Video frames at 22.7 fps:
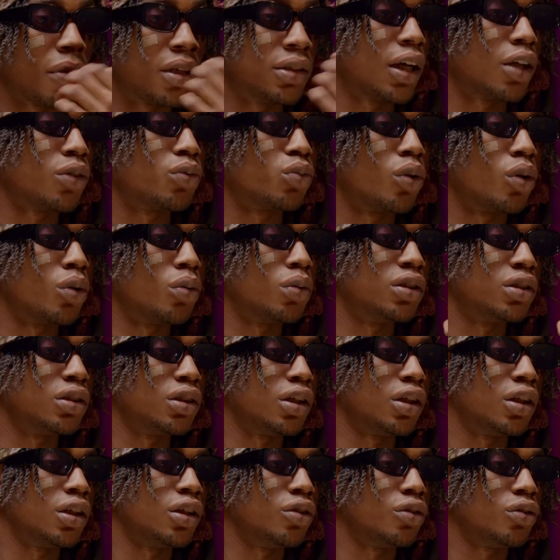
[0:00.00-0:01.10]
My dad will always
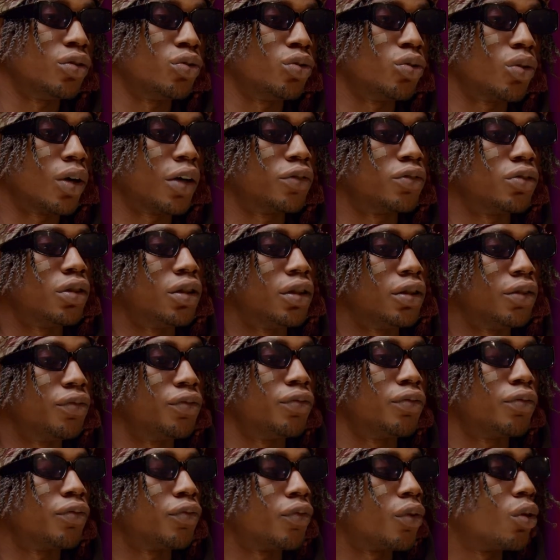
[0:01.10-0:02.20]
say, you don't have to
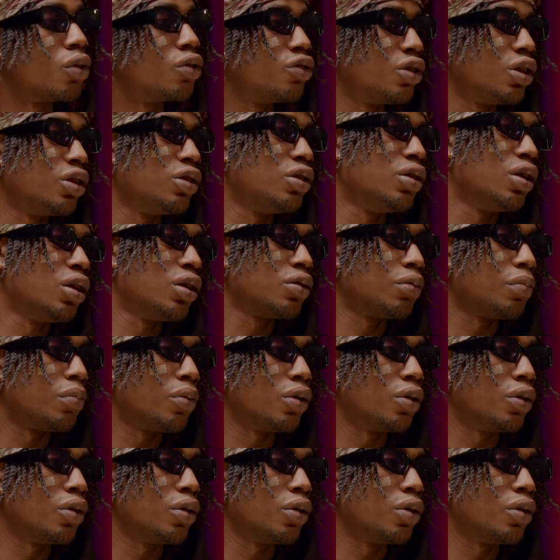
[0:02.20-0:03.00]
live for 100 years,